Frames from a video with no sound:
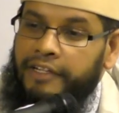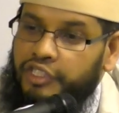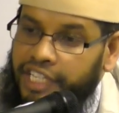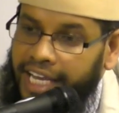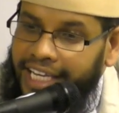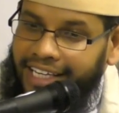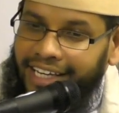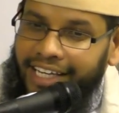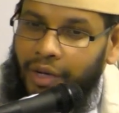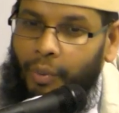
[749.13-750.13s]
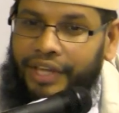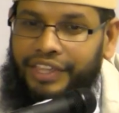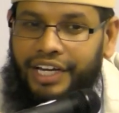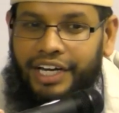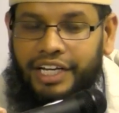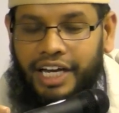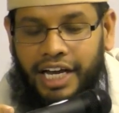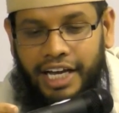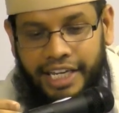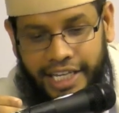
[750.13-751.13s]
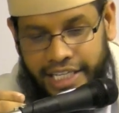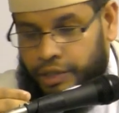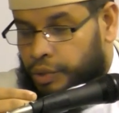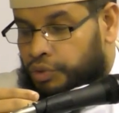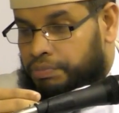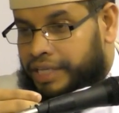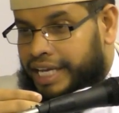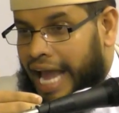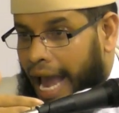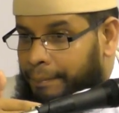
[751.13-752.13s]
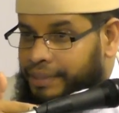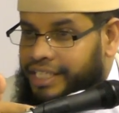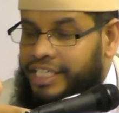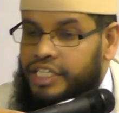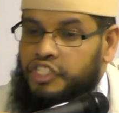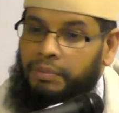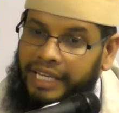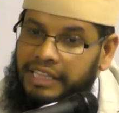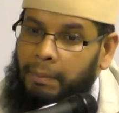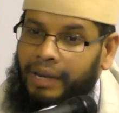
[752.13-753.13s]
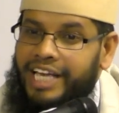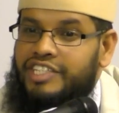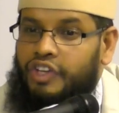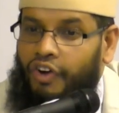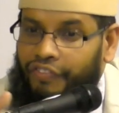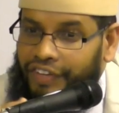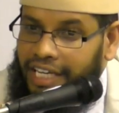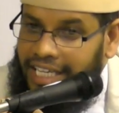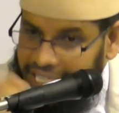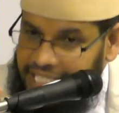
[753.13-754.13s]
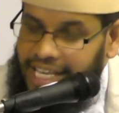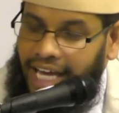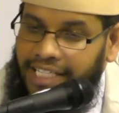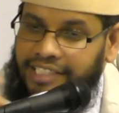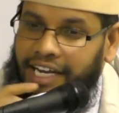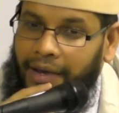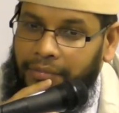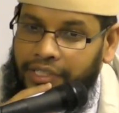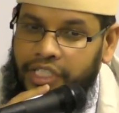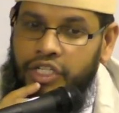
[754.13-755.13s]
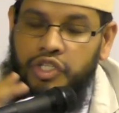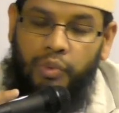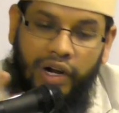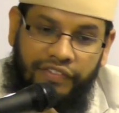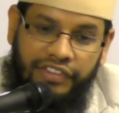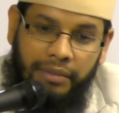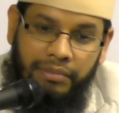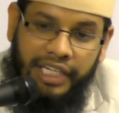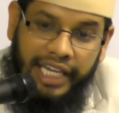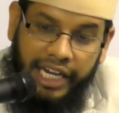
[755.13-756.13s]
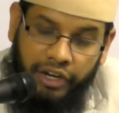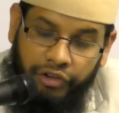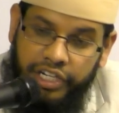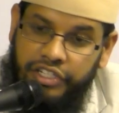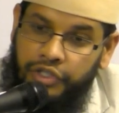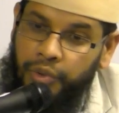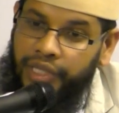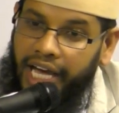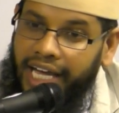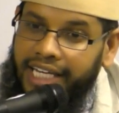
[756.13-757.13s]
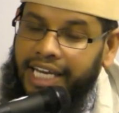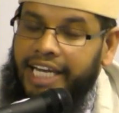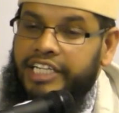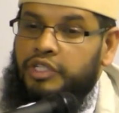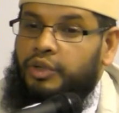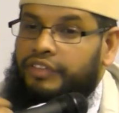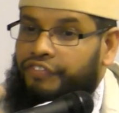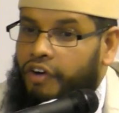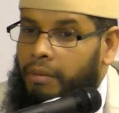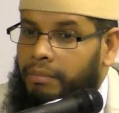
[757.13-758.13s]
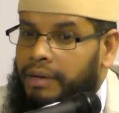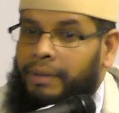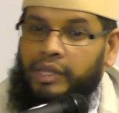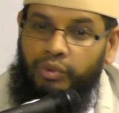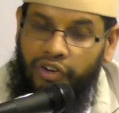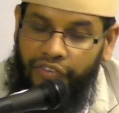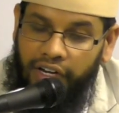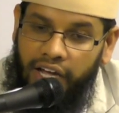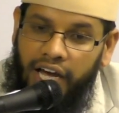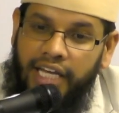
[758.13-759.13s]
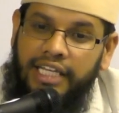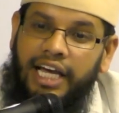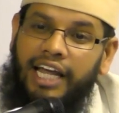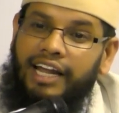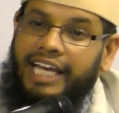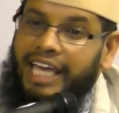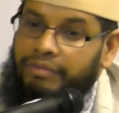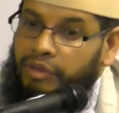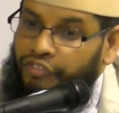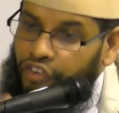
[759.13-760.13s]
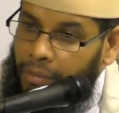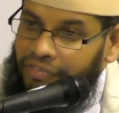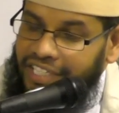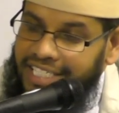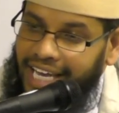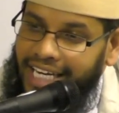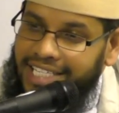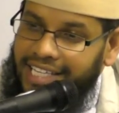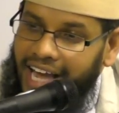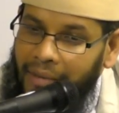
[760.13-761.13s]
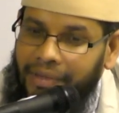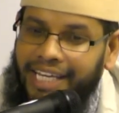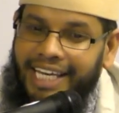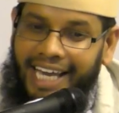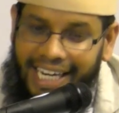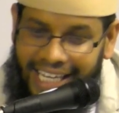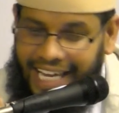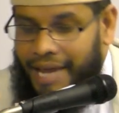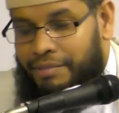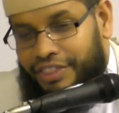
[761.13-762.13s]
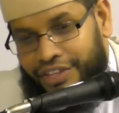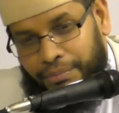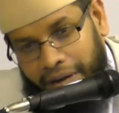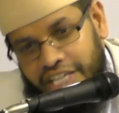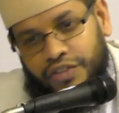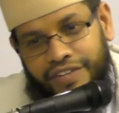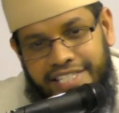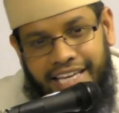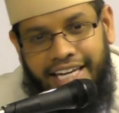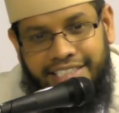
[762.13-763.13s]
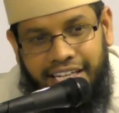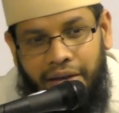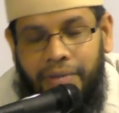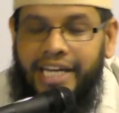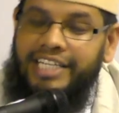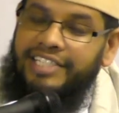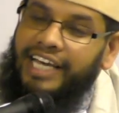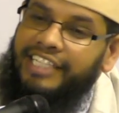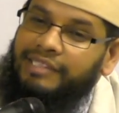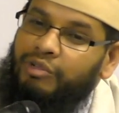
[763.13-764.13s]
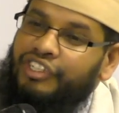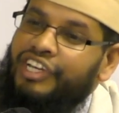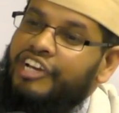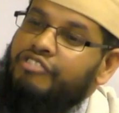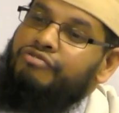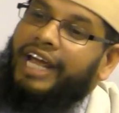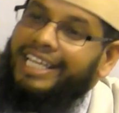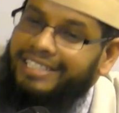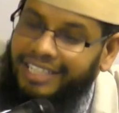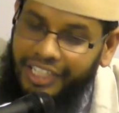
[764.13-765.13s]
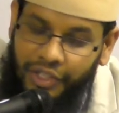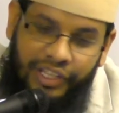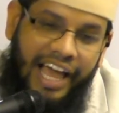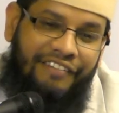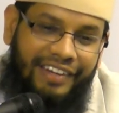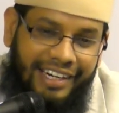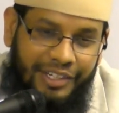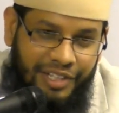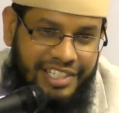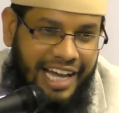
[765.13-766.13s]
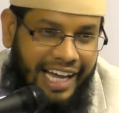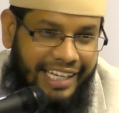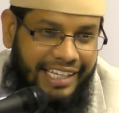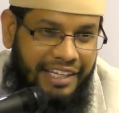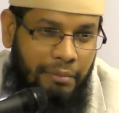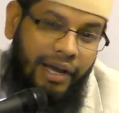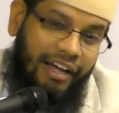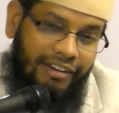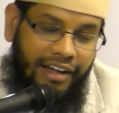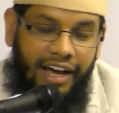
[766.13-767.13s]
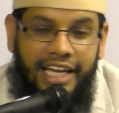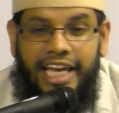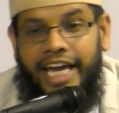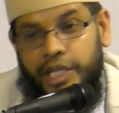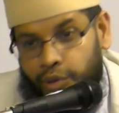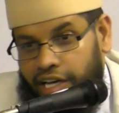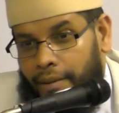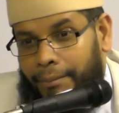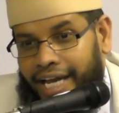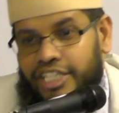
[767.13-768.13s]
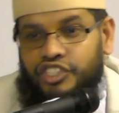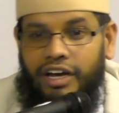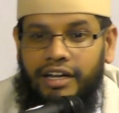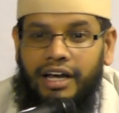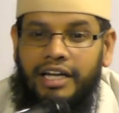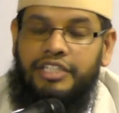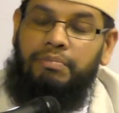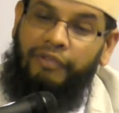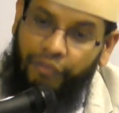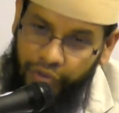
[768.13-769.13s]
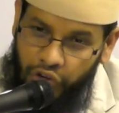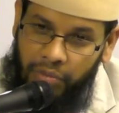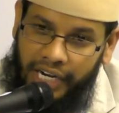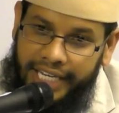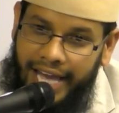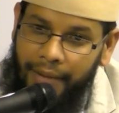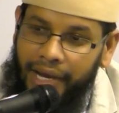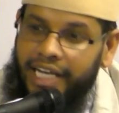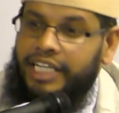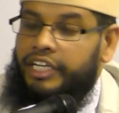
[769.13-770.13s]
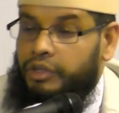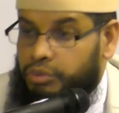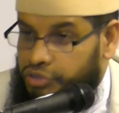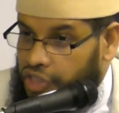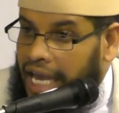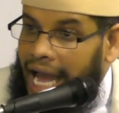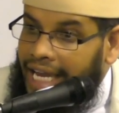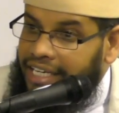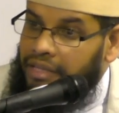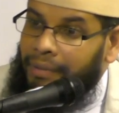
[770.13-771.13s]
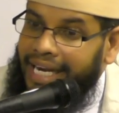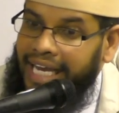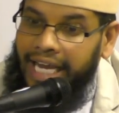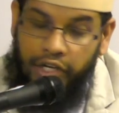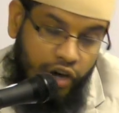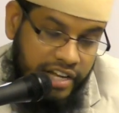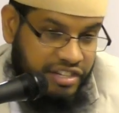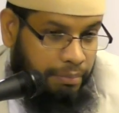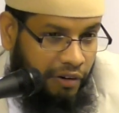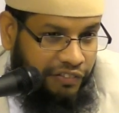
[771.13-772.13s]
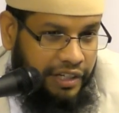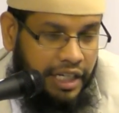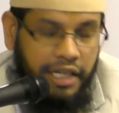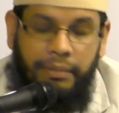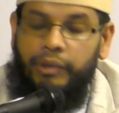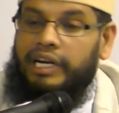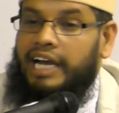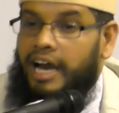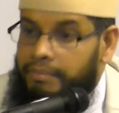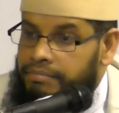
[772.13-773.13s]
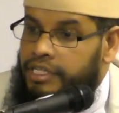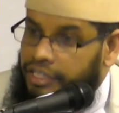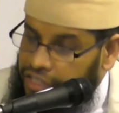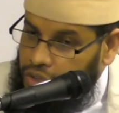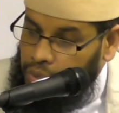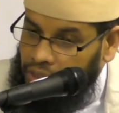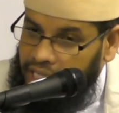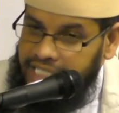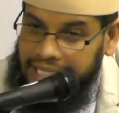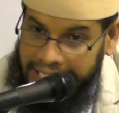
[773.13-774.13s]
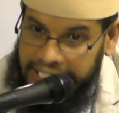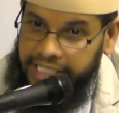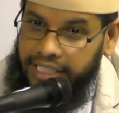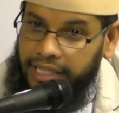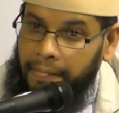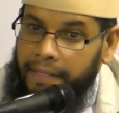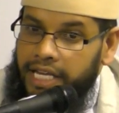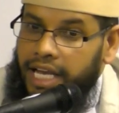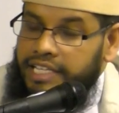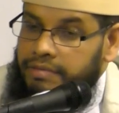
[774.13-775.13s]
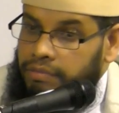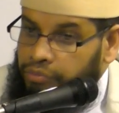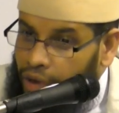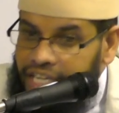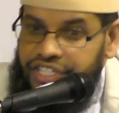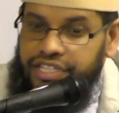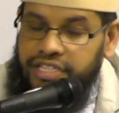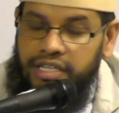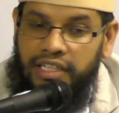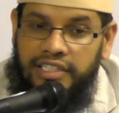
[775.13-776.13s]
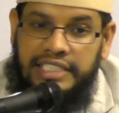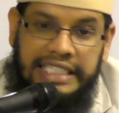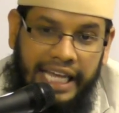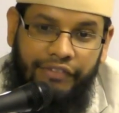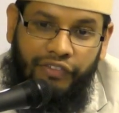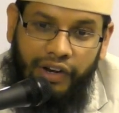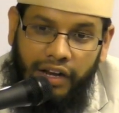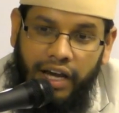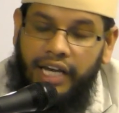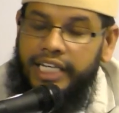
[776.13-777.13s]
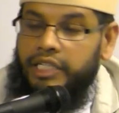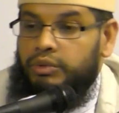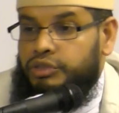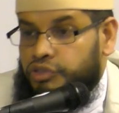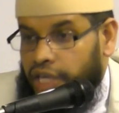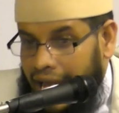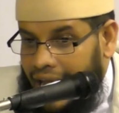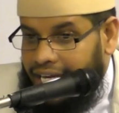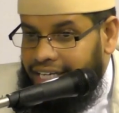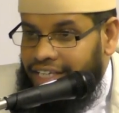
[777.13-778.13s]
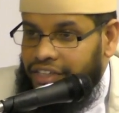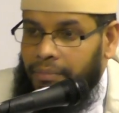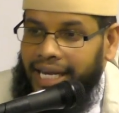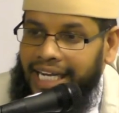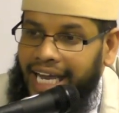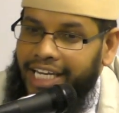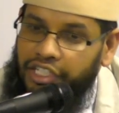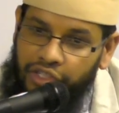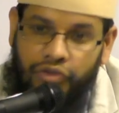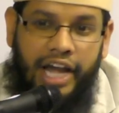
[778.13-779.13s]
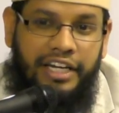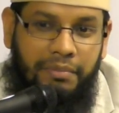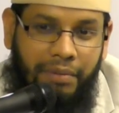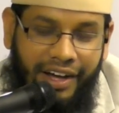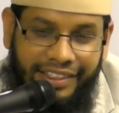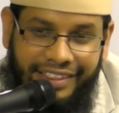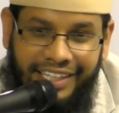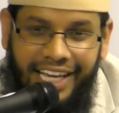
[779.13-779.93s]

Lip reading: to take whether he would be happy to be in the place of Isa alayhi salam. So one of them, he agreed to do that. And he took the form by the will of Allah. Allah gave him the form of Isa alayhi salam. And he came in the place of Isa alayhi salam. And Isa alayhi salam was raised to the heaven, to the sky, by Allah. And he would come back, inshallah, before Yawm al-Qiyamah, in order to guide the mankind. Not as a prophet, but he would come to this world as a leader, as a righteous slave of Allah, in order to guide the mankind to the right path.